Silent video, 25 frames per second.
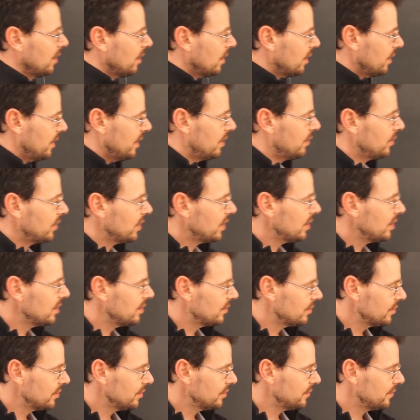Now
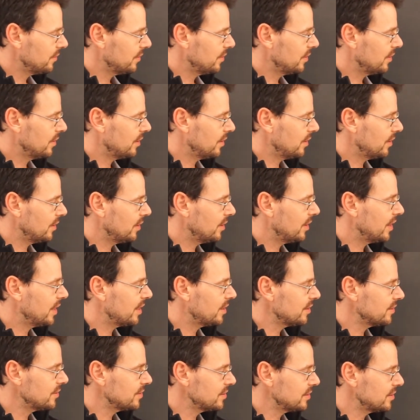here,
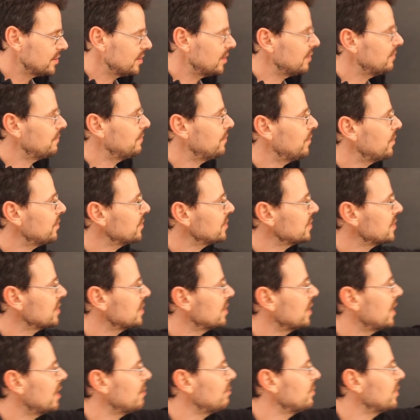there's a first
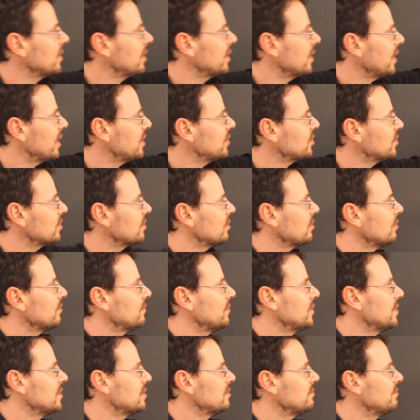application of
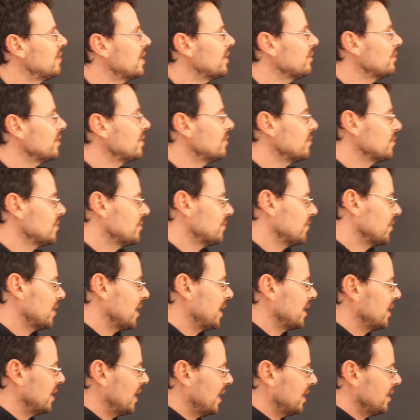this very useful
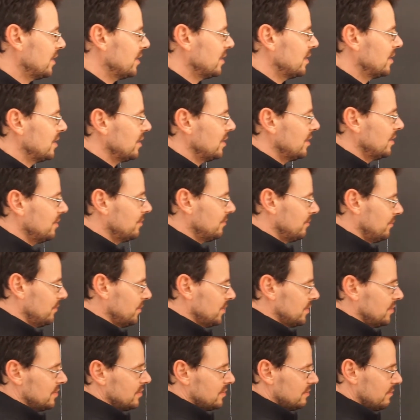identity,
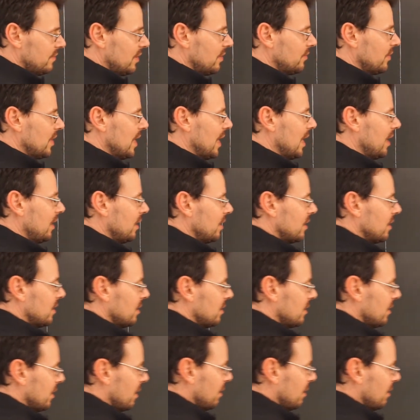which is very elegant, I